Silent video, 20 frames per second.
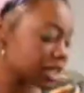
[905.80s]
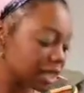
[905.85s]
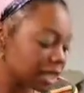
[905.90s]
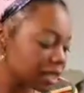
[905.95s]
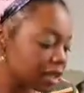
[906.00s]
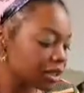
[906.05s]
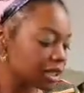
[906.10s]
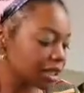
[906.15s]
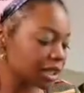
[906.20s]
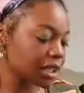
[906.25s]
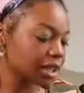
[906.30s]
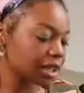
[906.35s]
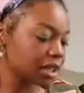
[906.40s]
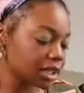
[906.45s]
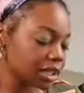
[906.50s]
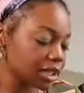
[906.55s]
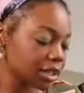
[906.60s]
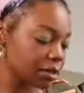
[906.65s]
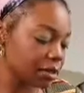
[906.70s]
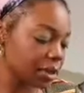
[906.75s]
heal and
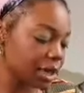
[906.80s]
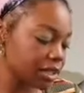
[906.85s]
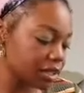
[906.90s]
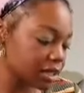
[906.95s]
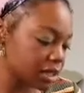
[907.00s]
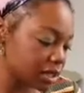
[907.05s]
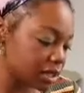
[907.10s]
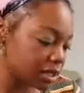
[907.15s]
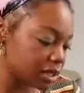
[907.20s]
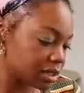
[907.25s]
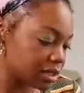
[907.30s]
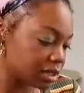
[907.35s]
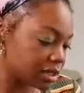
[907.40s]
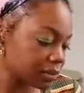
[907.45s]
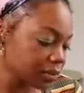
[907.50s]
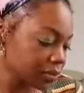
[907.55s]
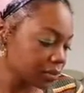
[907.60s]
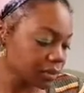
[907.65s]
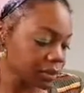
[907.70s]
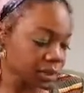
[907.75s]
clear, masculines.
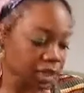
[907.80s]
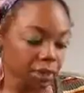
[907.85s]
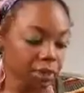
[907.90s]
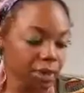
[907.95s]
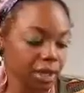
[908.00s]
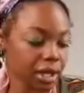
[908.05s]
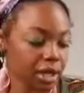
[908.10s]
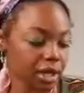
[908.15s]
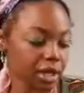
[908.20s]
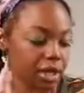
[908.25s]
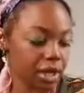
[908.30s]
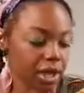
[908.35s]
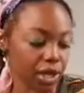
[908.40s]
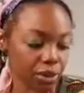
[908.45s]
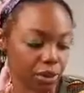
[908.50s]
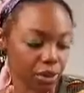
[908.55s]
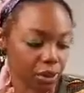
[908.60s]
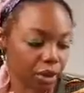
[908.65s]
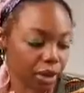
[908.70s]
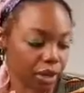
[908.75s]
Let me get
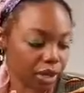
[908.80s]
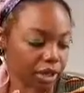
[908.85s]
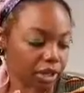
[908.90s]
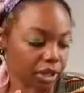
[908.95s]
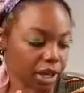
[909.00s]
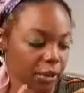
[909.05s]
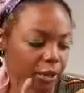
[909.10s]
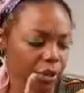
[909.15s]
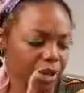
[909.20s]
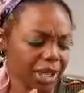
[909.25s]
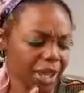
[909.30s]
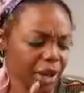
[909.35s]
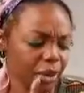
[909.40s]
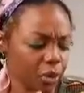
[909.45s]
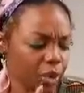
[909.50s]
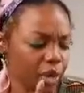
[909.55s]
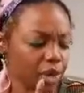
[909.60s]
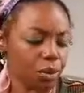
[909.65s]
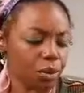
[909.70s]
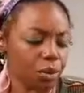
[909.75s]
another one. I want to
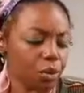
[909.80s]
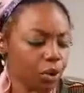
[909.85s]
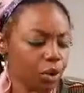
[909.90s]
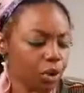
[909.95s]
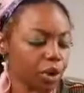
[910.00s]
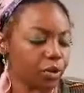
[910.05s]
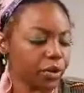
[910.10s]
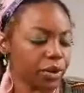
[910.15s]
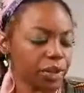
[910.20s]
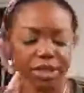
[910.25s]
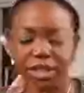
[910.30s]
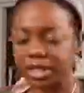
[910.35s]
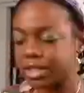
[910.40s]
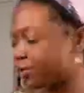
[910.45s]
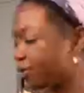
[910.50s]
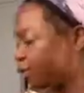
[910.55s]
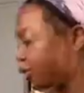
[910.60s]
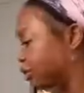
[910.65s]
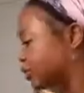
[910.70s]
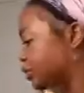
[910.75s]
get one more with
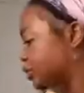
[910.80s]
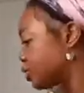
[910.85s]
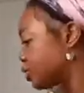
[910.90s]
this Four of